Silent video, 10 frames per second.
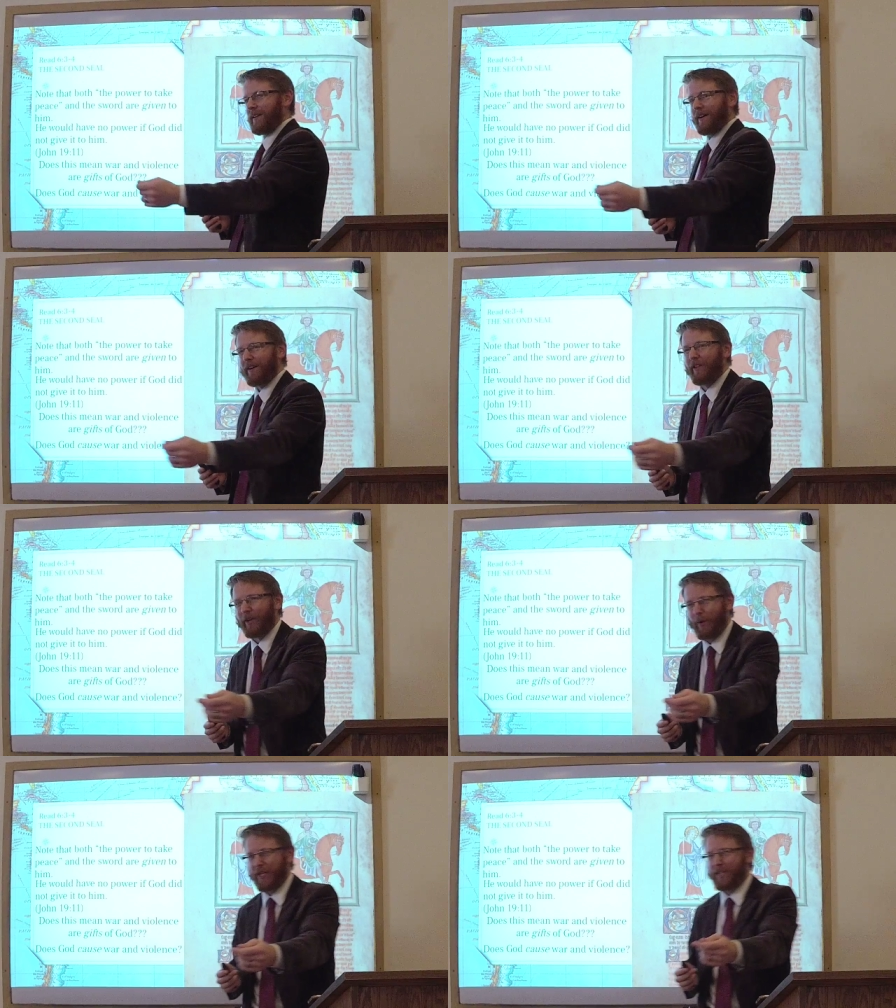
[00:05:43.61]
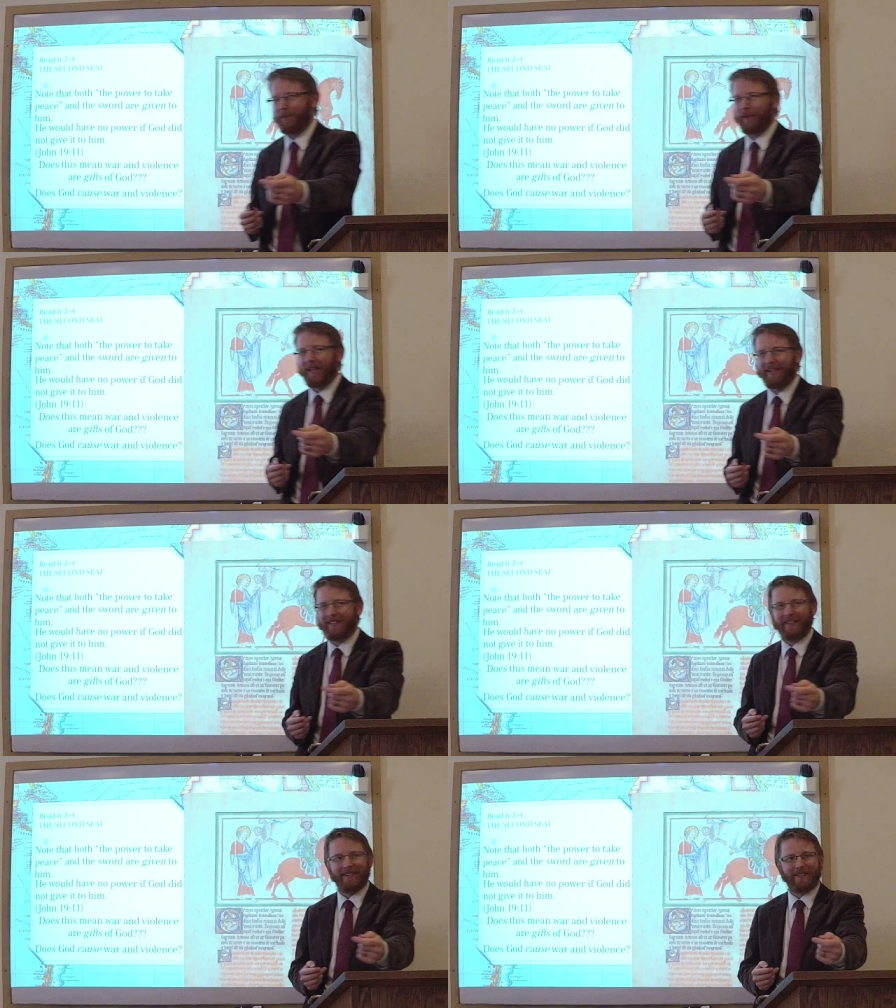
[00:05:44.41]
Another question related
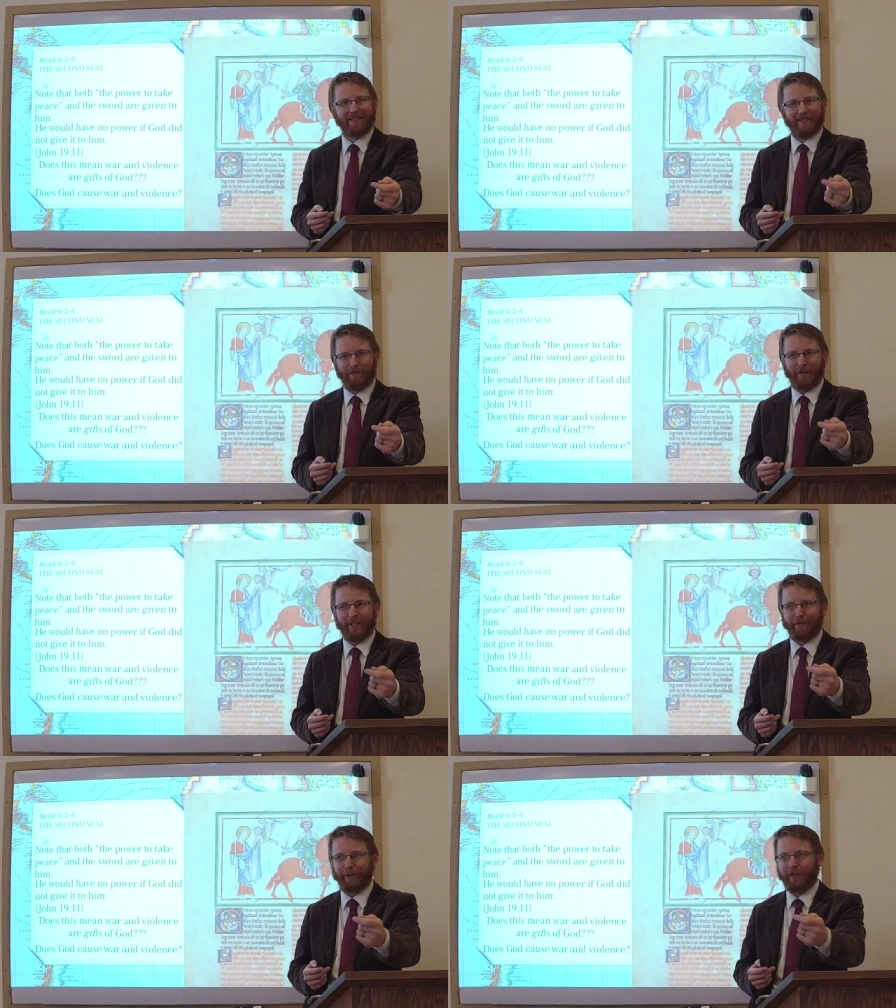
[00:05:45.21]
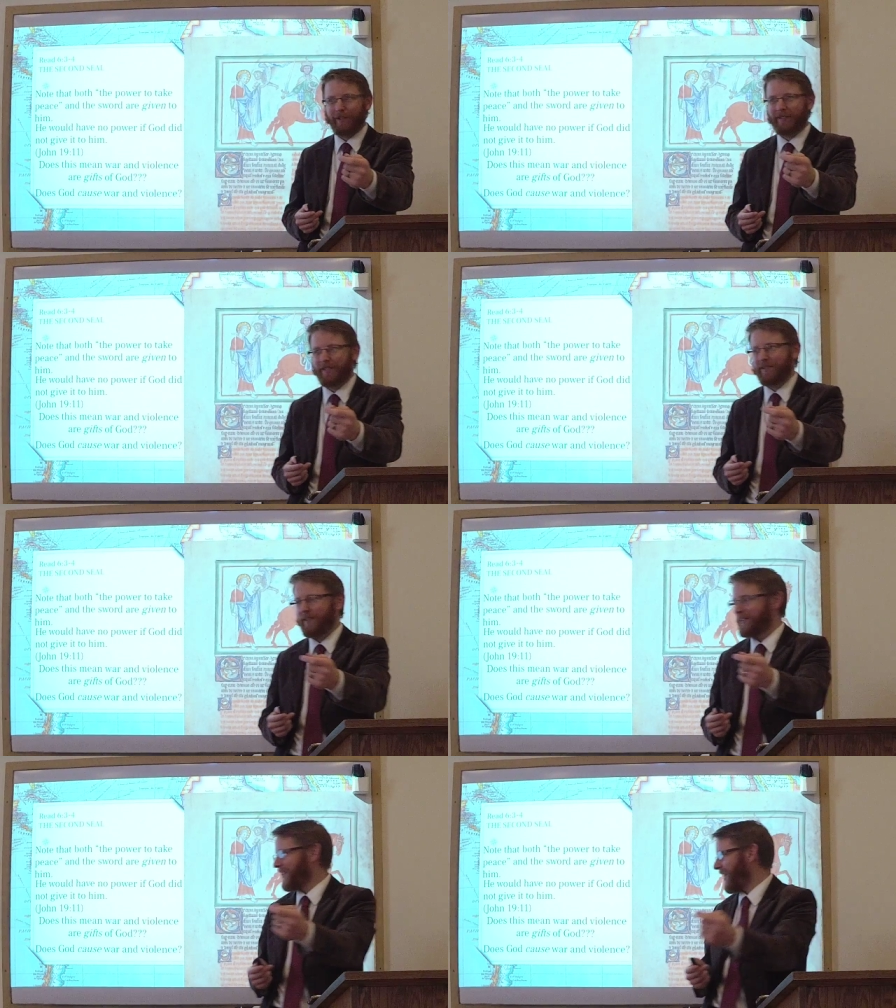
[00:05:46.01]
to this that's very difficult is
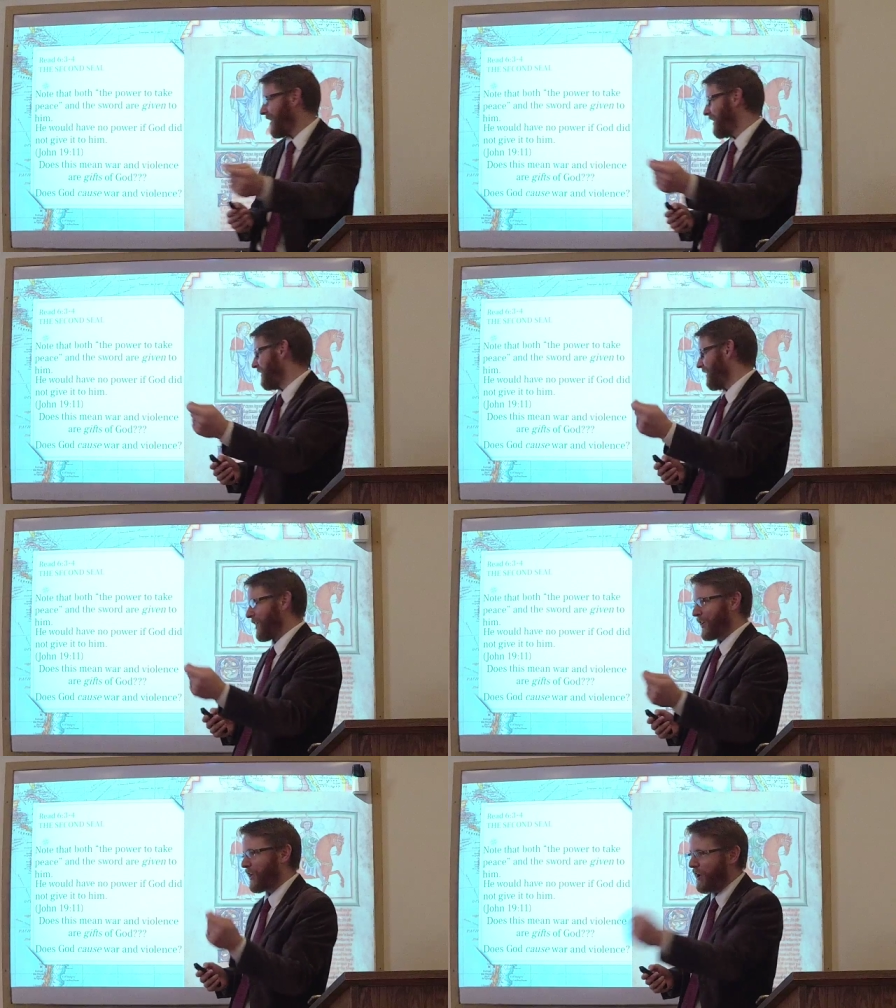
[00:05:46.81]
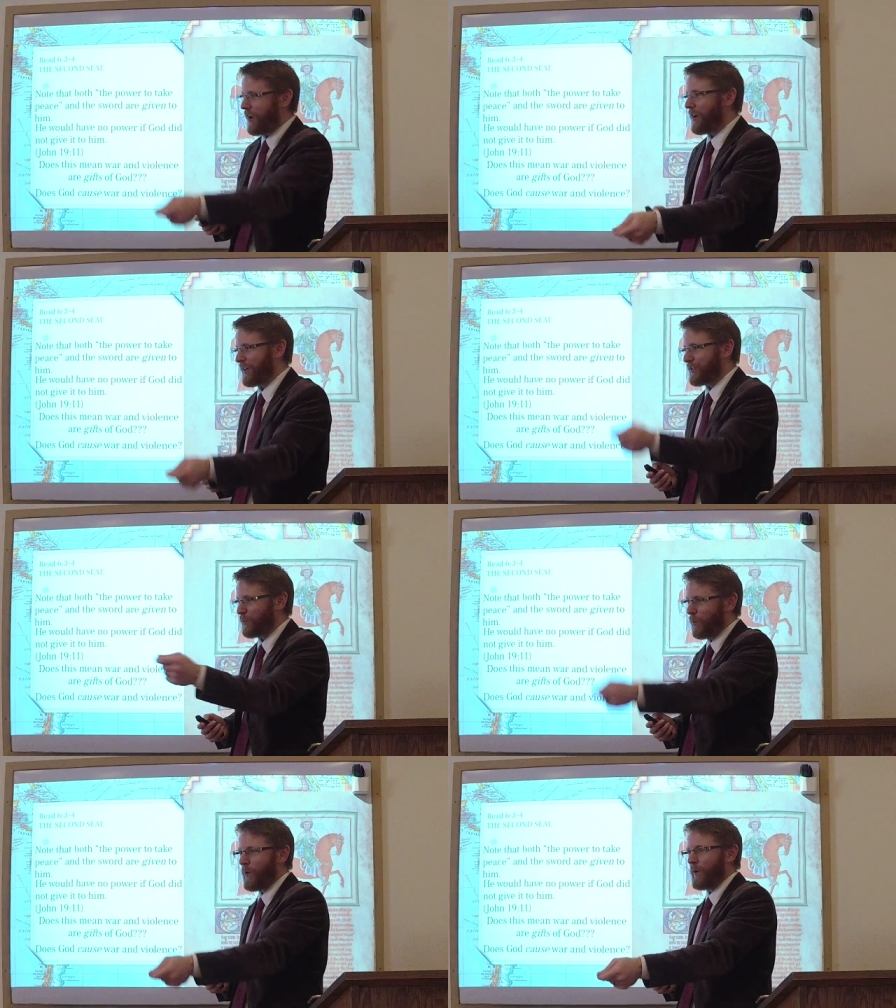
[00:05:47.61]
Does God cause
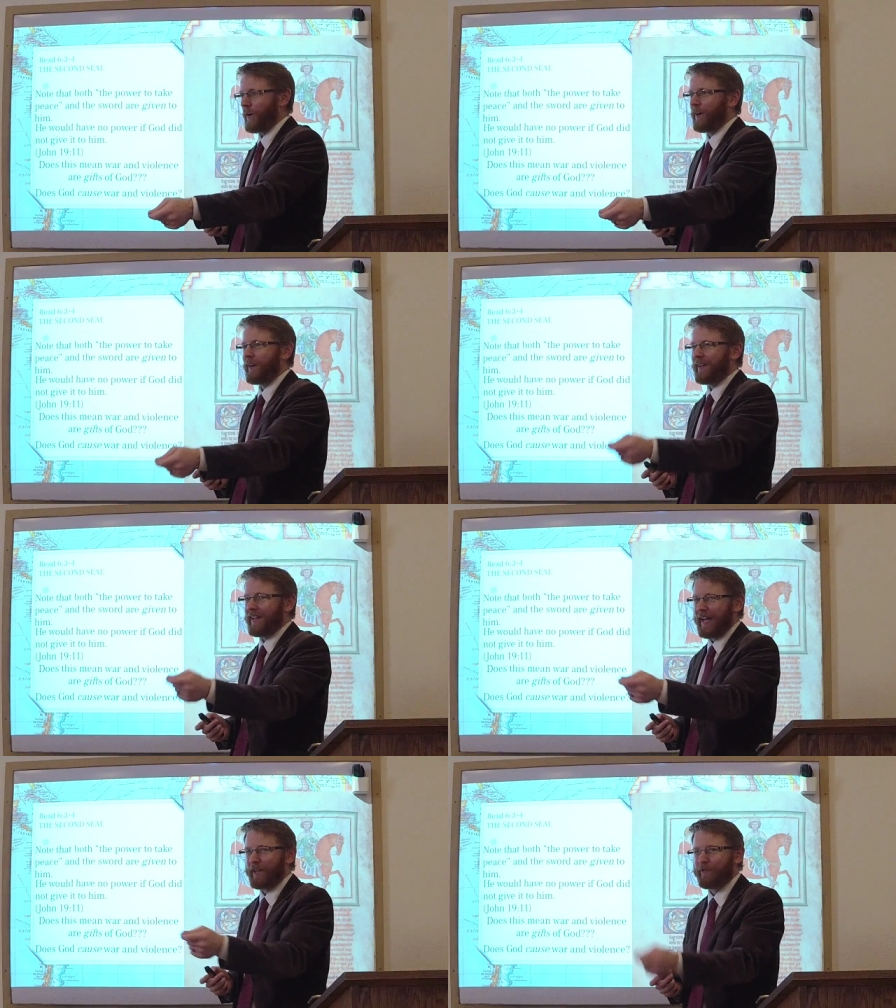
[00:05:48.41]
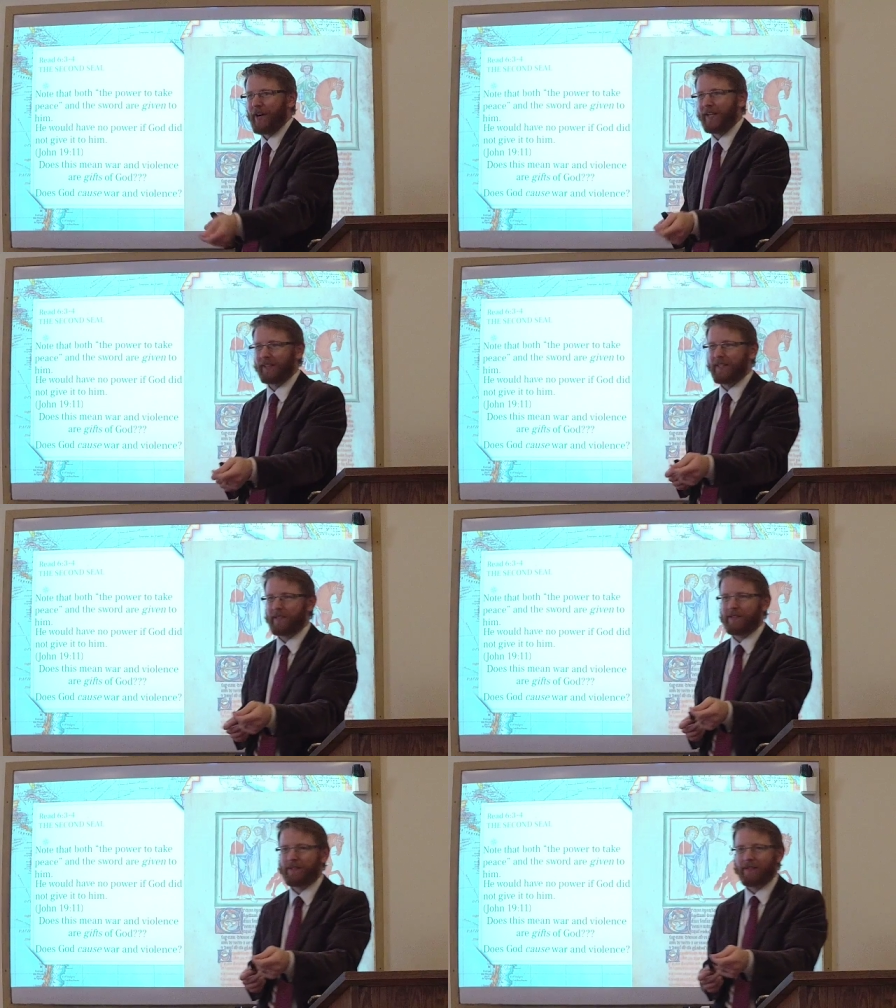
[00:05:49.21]
war and
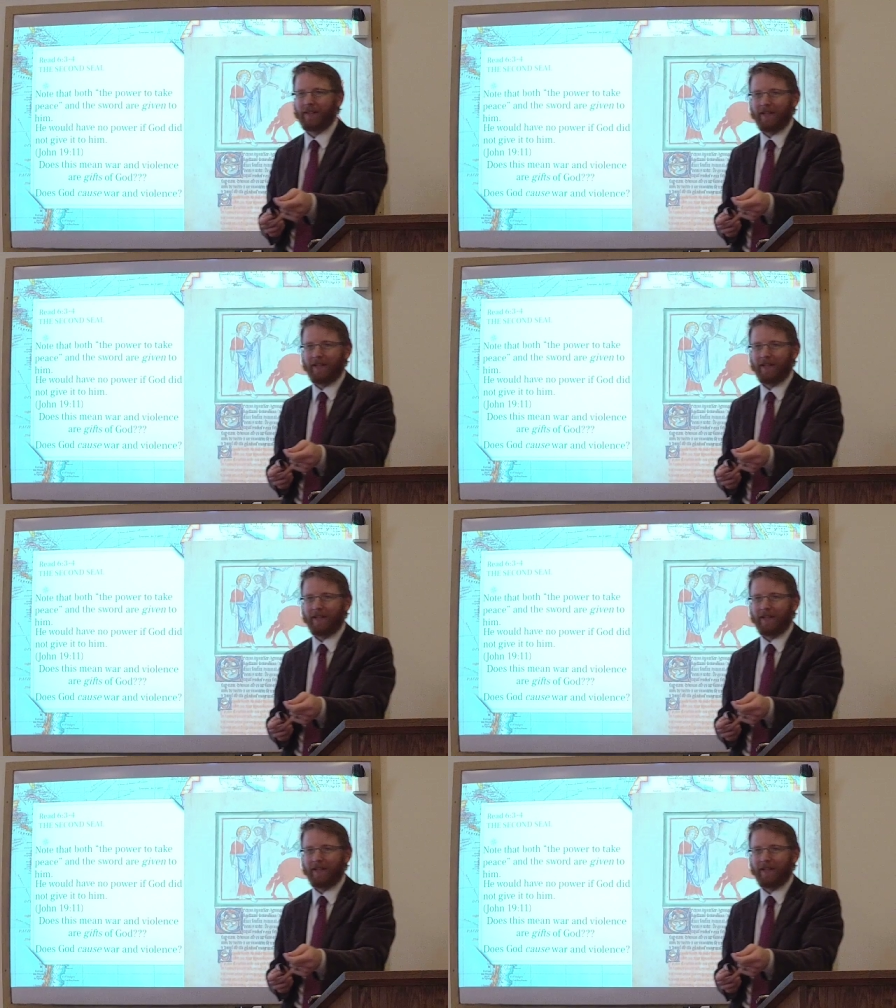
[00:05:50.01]
violence?